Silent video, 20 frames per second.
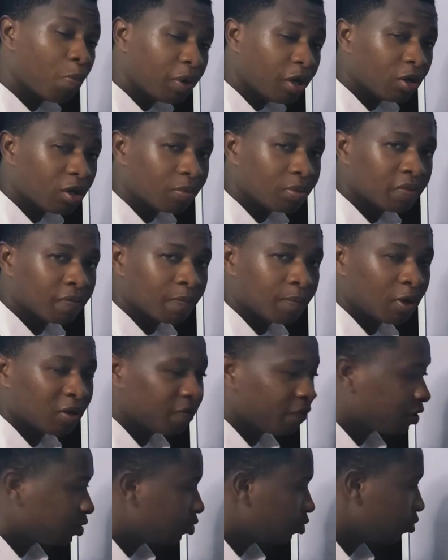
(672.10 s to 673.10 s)
opening up the
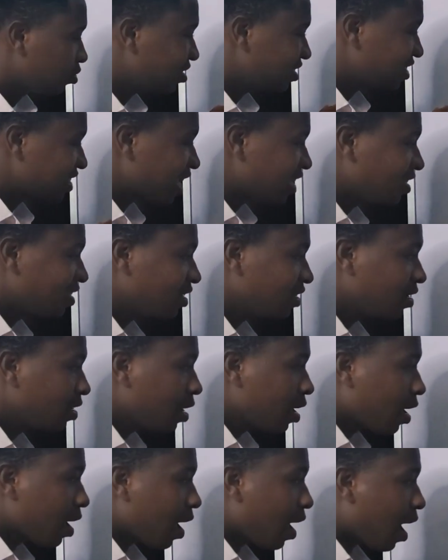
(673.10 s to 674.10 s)
blood vessel, sending
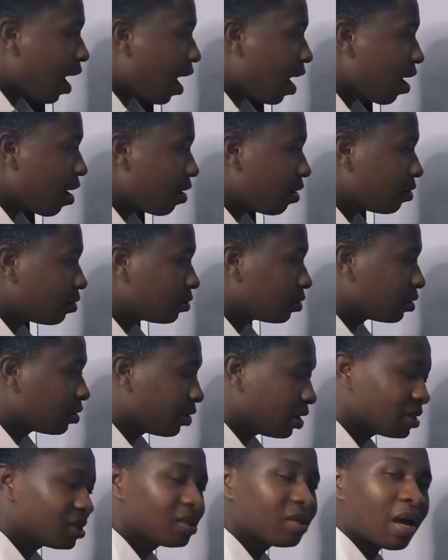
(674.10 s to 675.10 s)

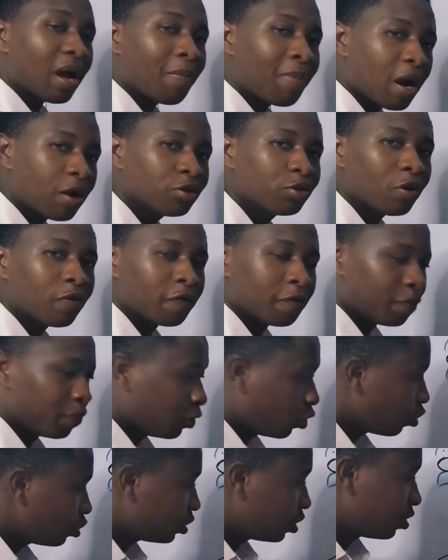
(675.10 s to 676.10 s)
great amount of
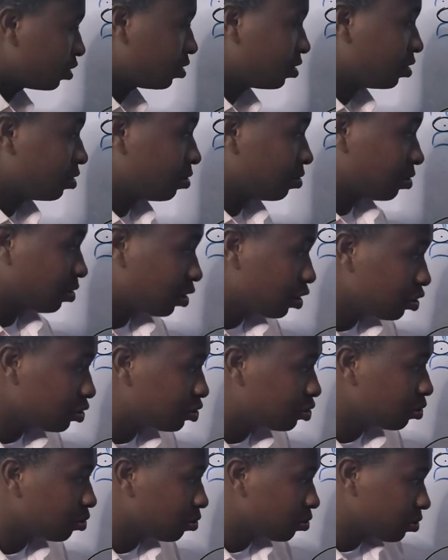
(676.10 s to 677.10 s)
blood
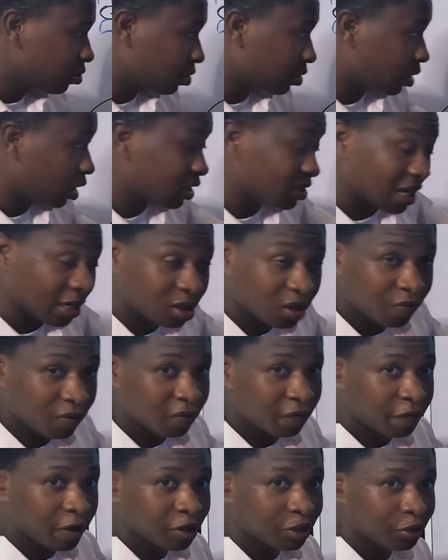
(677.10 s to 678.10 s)
into the site of
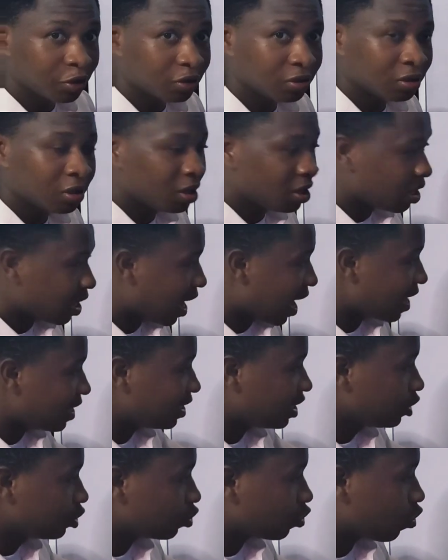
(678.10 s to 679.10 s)
infection,
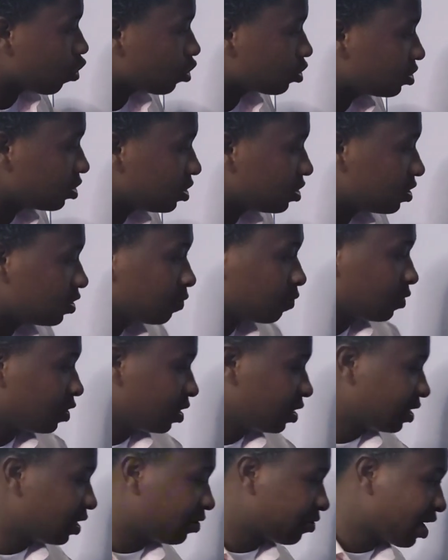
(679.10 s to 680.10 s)
and this causes
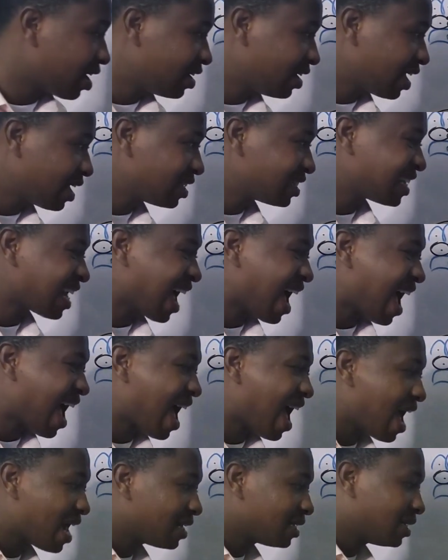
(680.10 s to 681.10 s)
the redness
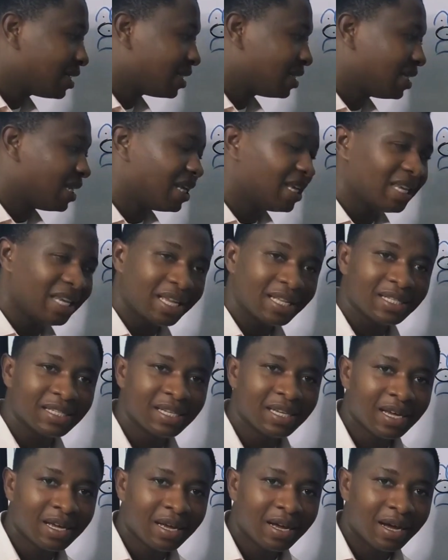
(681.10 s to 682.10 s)
and the
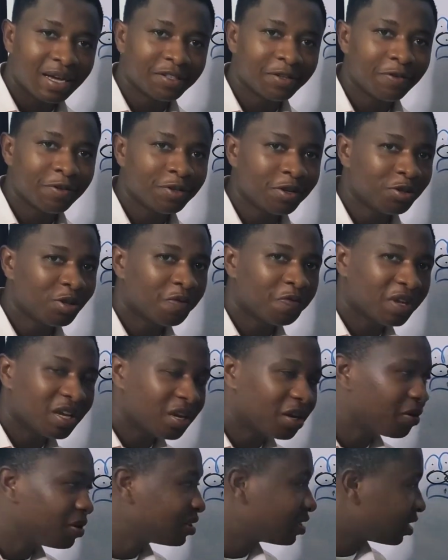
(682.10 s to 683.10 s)
heat as a result of
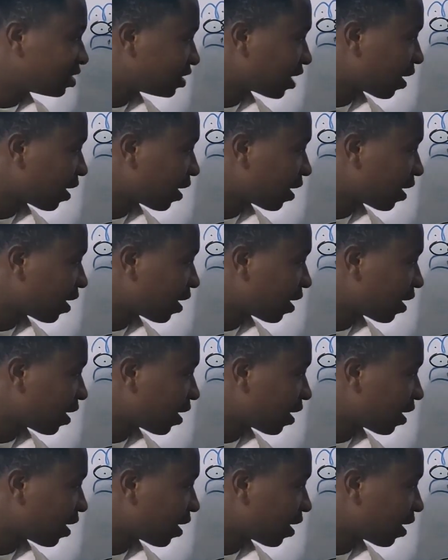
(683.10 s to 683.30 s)
increase in